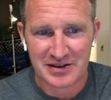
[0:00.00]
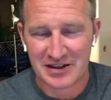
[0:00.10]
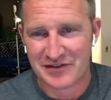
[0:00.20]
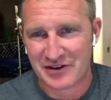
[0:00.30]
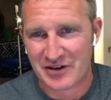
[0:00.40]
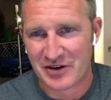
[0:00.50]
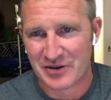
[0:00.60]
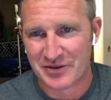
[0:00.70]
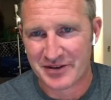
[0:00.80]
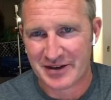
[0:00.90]

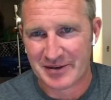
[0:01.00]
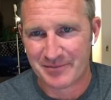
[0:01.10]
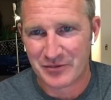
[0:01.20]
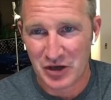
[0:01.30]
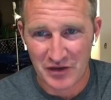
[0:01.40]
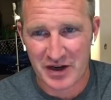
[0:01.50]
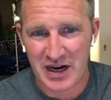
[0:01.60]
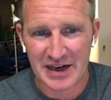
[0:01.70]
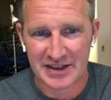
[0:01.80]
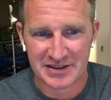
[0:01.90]
difficult, um, you know, the
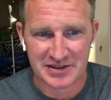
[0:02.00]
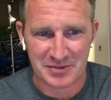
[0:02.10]
cut is.